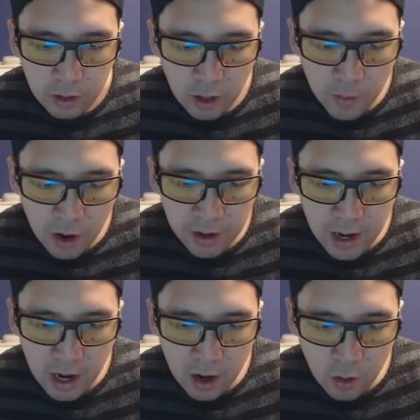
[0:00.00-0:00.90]
Come on
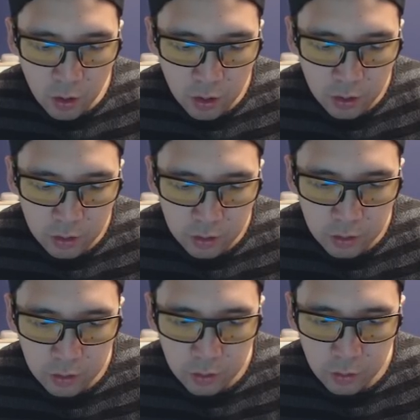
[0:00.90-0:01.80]
now.
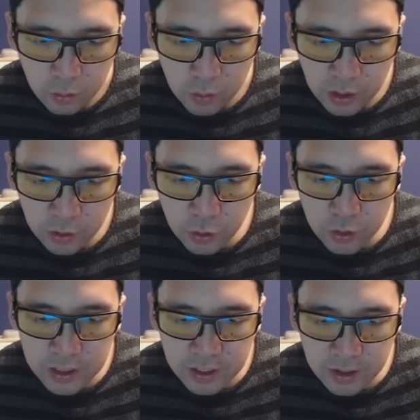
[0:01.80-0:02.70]
We can
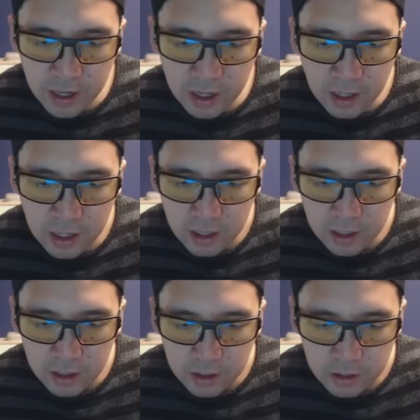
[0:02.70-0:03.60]
do this thing.
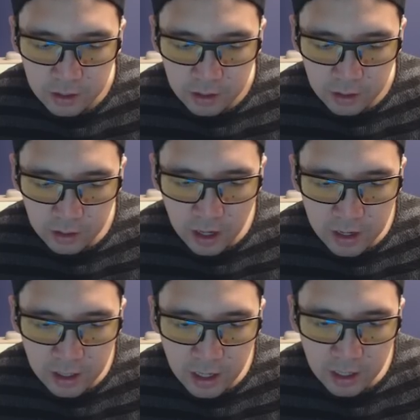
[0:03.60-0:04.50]

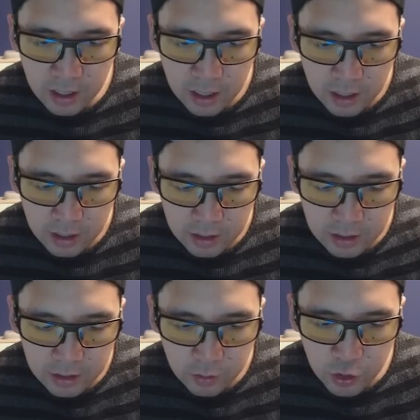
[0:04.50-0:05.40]
Lightning
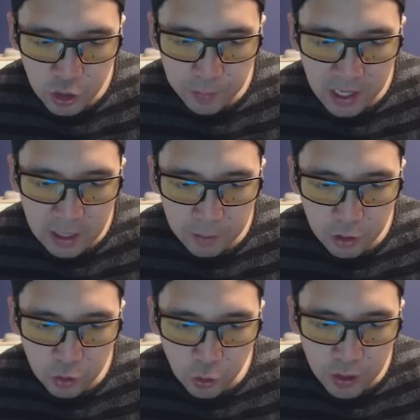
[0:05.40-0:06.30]
should be
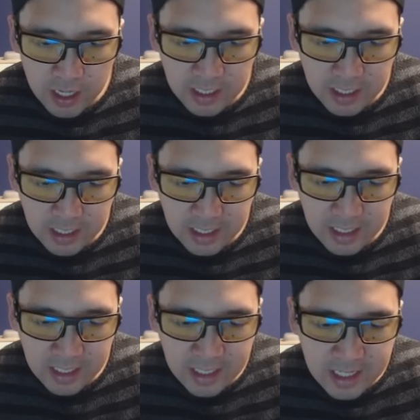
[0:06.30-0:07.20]
able to do this.
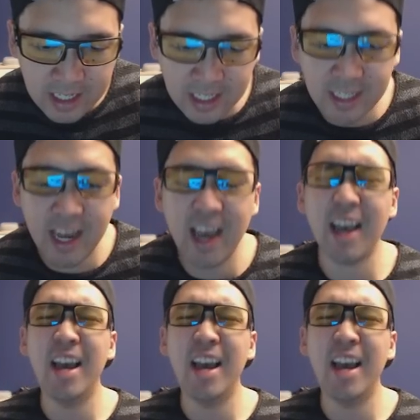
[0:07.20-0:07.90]
Yes!